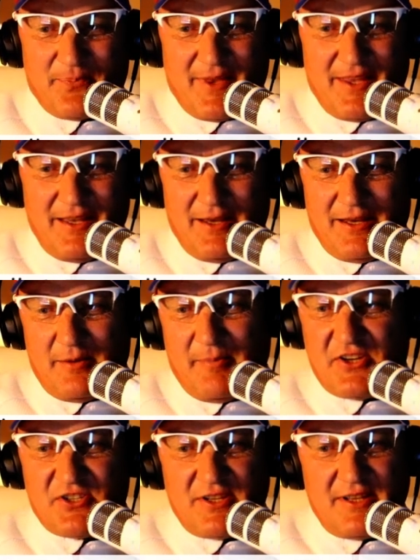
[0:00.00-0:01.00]
you
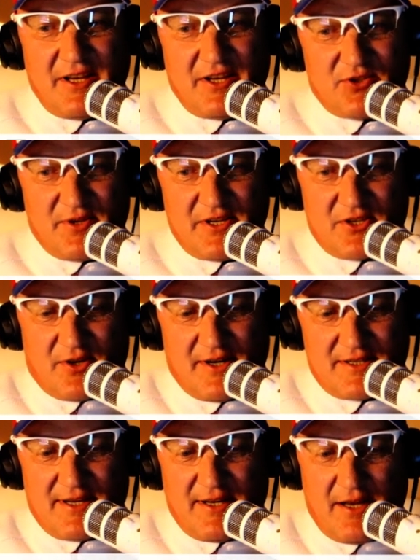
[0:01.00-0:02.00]
mentioned the injuries,
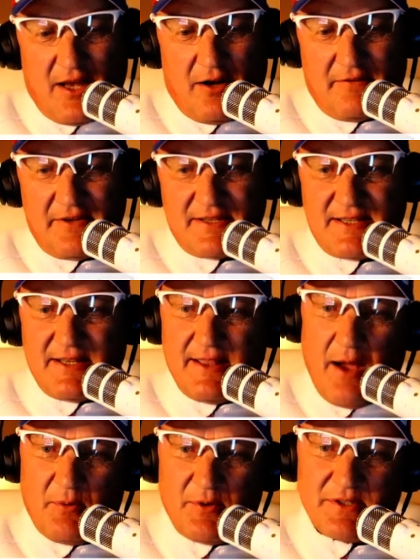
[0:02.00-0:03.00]
Chris, and obviously
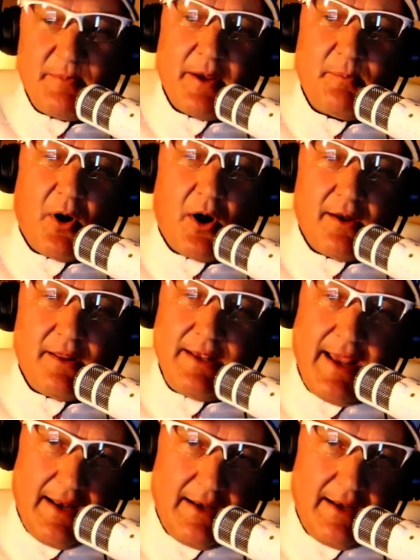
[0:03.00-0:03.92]
that was a big part of the end